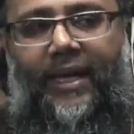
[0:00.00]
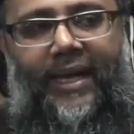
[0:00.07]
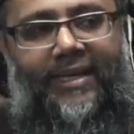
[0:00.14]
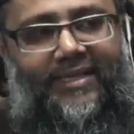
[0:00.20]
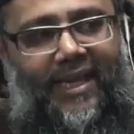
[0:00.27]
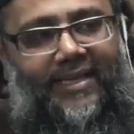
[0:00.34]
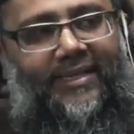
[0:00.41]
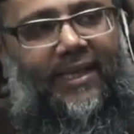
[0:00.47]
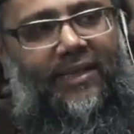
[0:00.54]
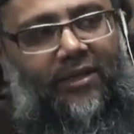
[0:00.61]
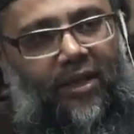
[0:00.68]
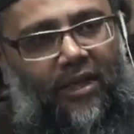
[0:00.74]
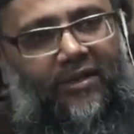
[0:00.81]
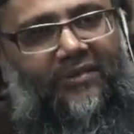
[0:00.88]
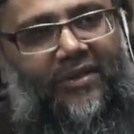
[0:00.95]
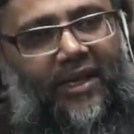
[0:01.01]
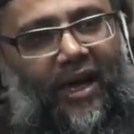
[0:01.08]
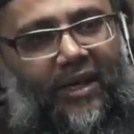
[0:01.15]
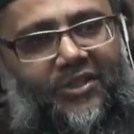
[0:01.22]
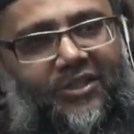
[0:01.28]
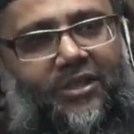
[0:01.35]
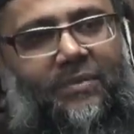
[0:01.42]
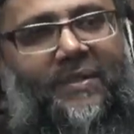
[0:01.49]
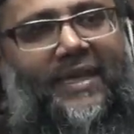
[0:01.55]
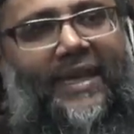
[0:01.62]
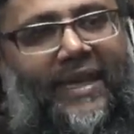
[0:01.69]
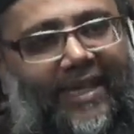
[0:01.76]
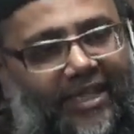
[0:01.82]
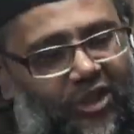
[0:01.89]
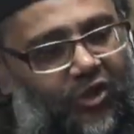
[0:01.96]
It takes a lot of guts to
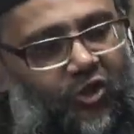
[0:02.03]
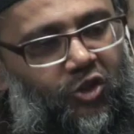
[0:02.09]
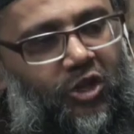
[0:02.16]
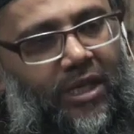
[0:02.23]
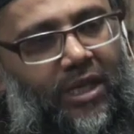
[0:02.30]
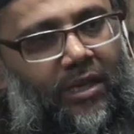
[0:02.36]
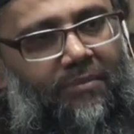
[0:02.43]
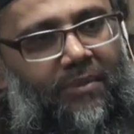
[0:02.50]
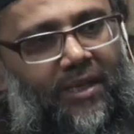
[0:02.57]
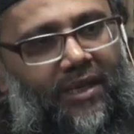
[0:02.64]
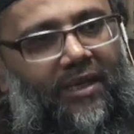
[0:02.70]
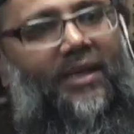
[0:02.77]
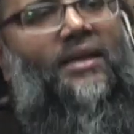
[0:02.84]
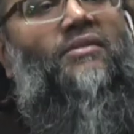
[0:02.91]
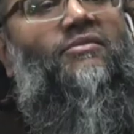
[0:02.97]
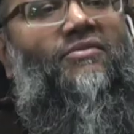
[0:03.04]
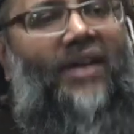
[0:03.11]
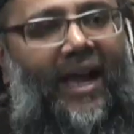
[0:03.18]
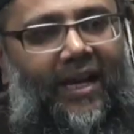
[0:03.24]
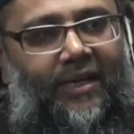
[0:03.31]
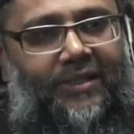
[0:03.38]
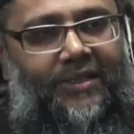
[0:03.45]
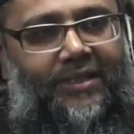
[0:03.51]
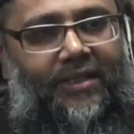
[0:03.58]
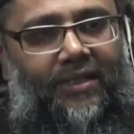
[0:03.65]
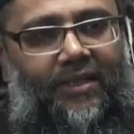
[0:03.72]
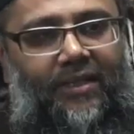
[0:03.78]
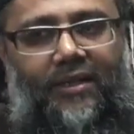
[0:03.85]
be extreme violent.